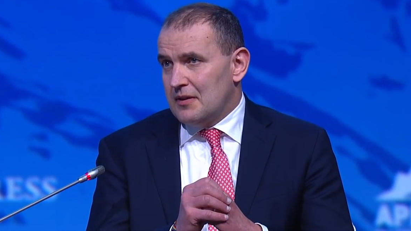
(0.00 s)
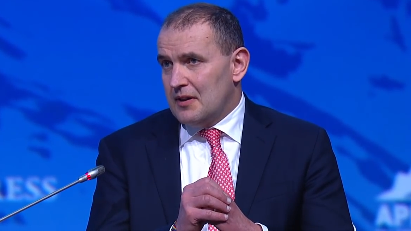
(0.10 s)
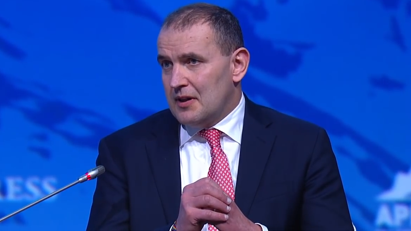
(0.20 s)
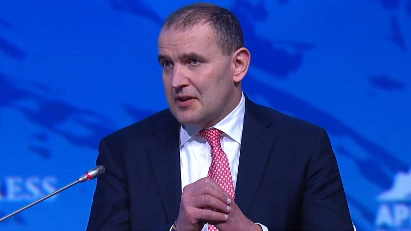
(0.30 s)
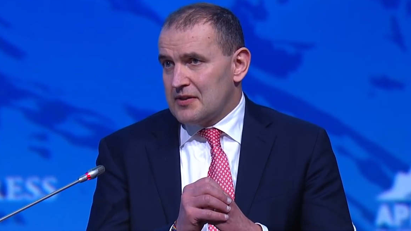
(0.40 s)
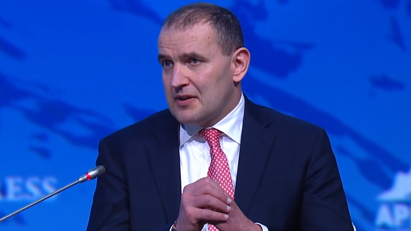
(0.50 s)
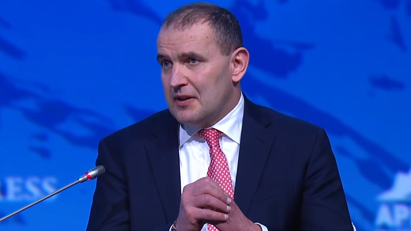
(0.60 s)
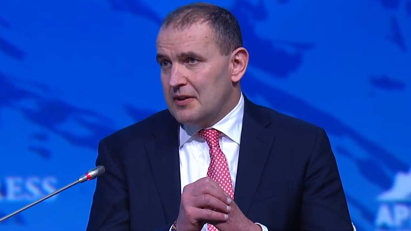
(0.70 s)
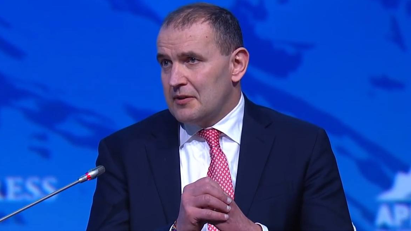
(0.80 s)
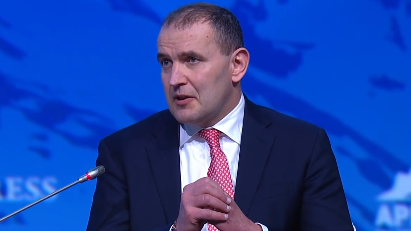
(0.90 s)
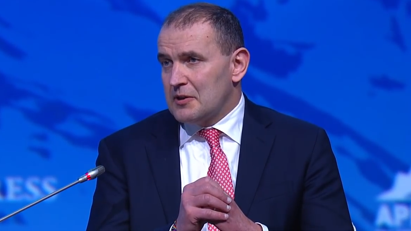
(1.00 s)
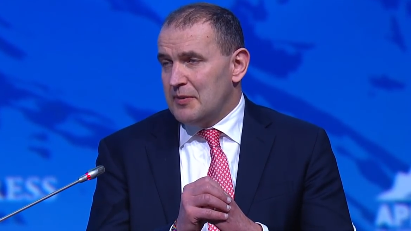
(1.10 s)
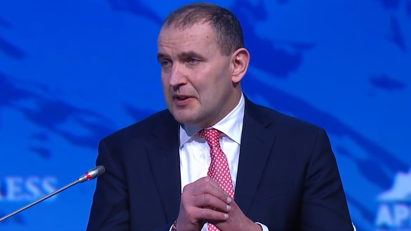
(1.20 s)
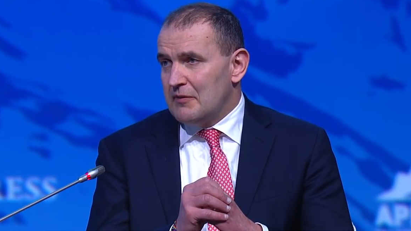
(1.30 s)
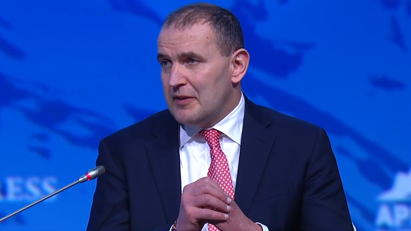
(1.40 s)
has not
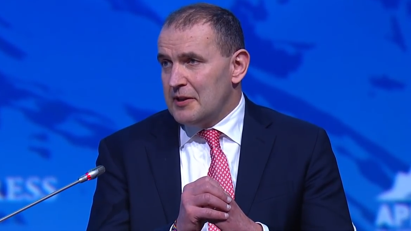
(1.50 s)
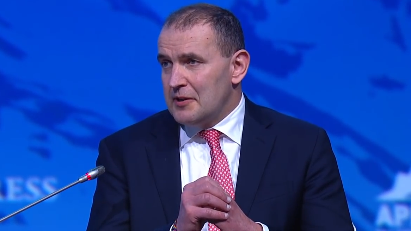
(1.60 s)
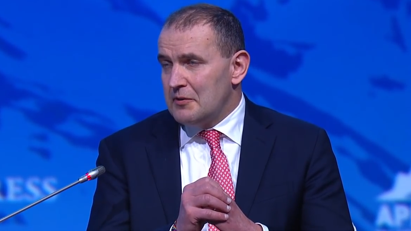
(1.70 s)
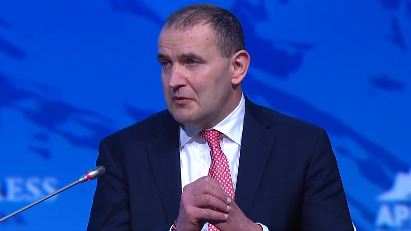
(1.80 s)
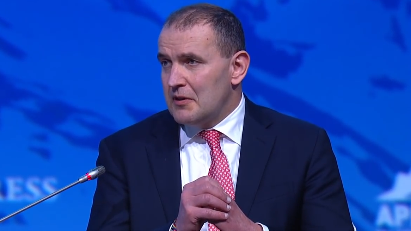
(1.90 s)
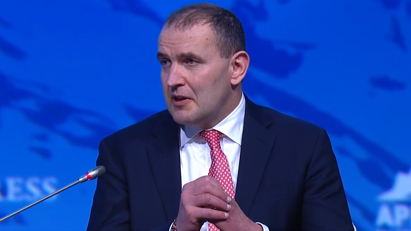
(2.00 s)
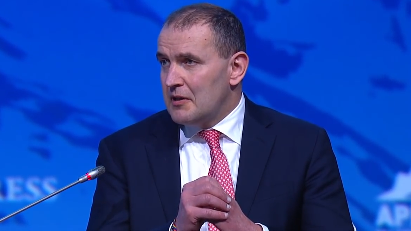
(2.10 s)
been a venue